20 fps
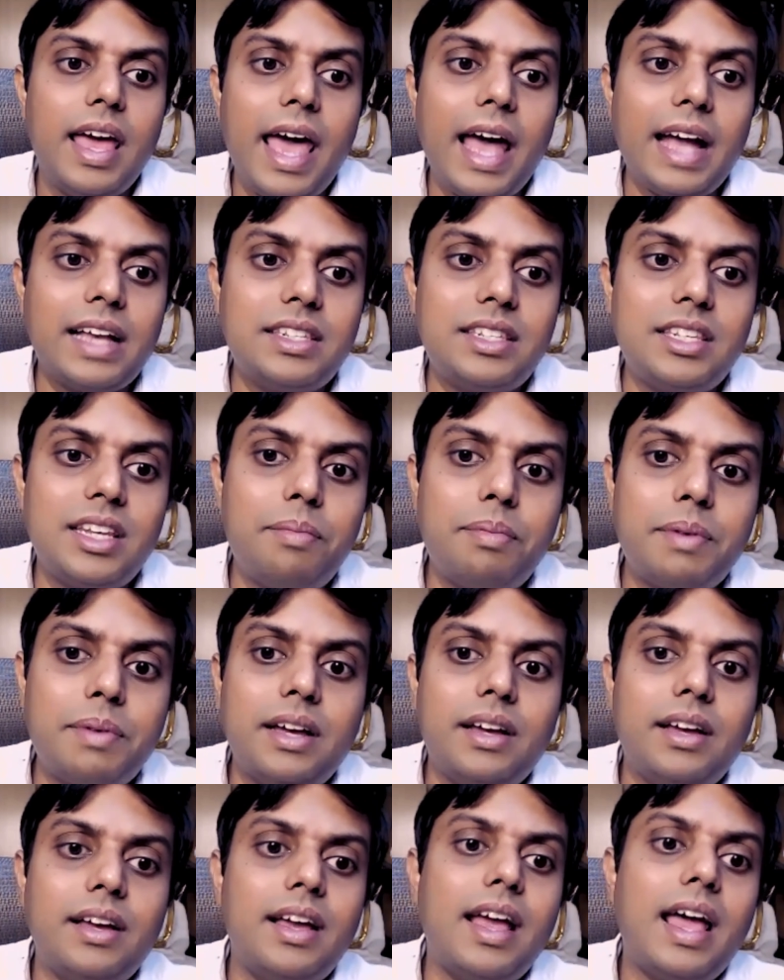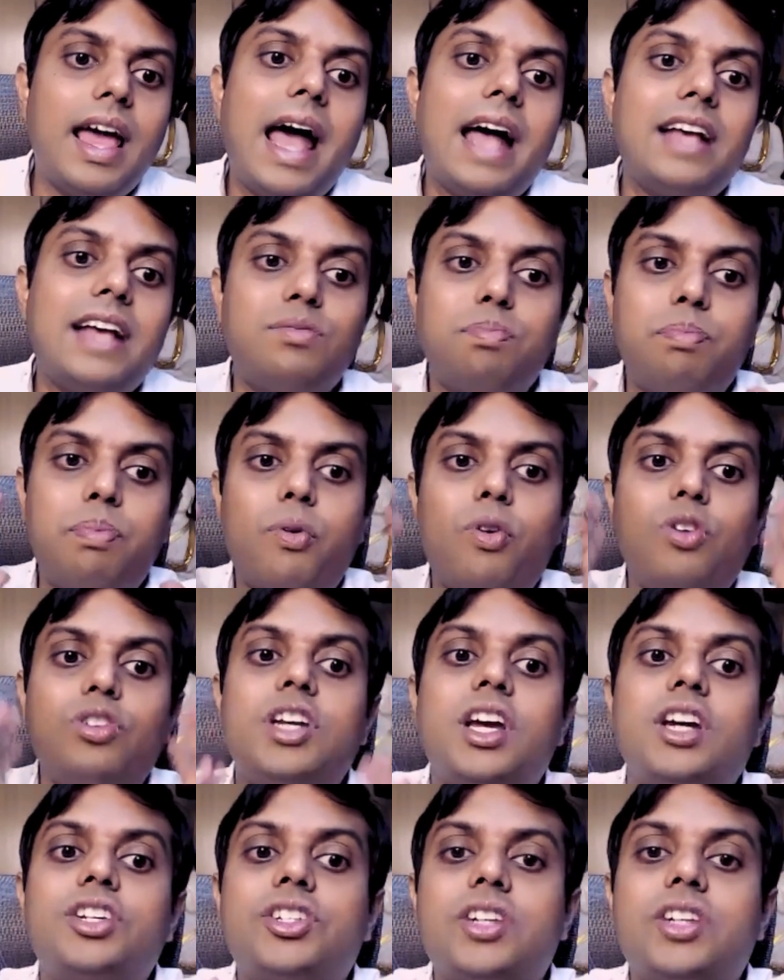except as
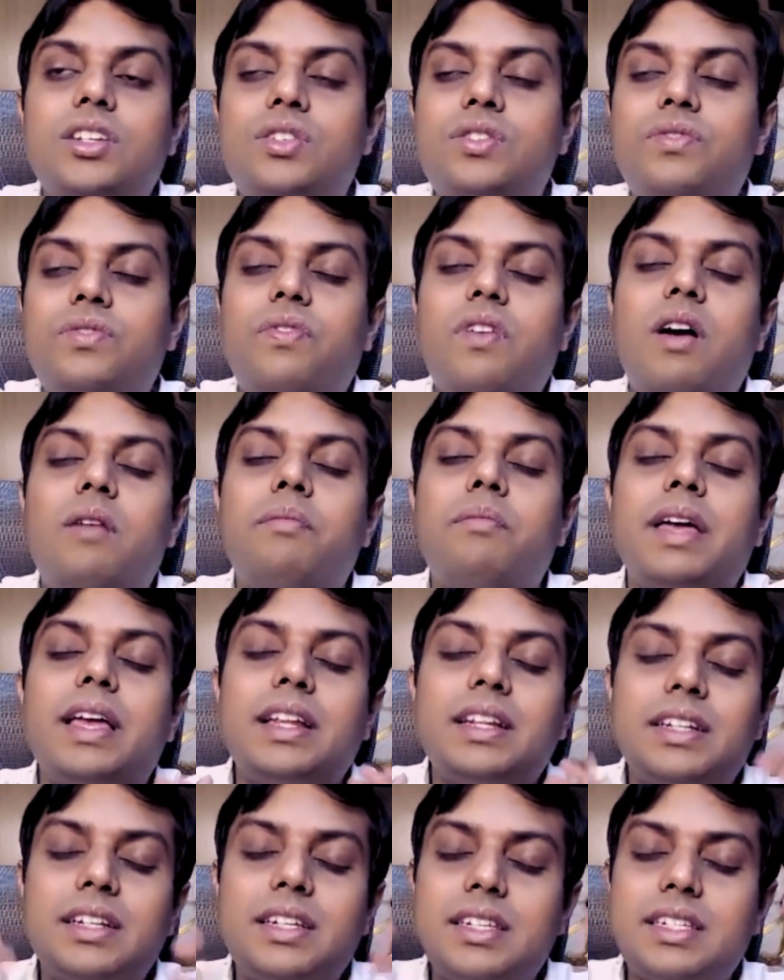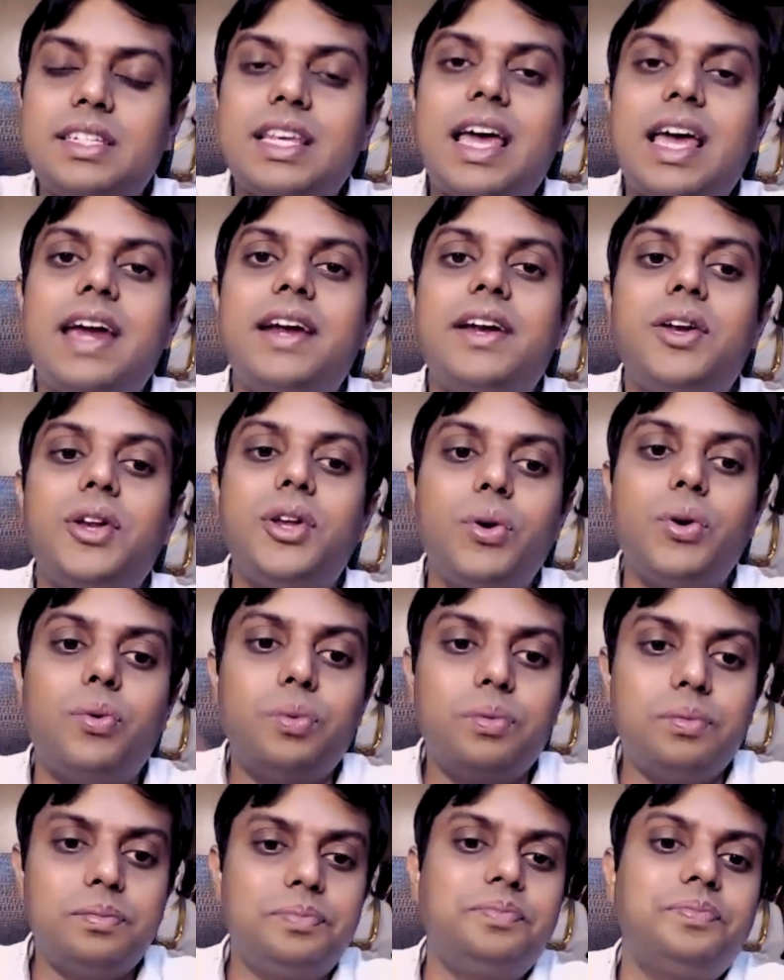projections from inside you.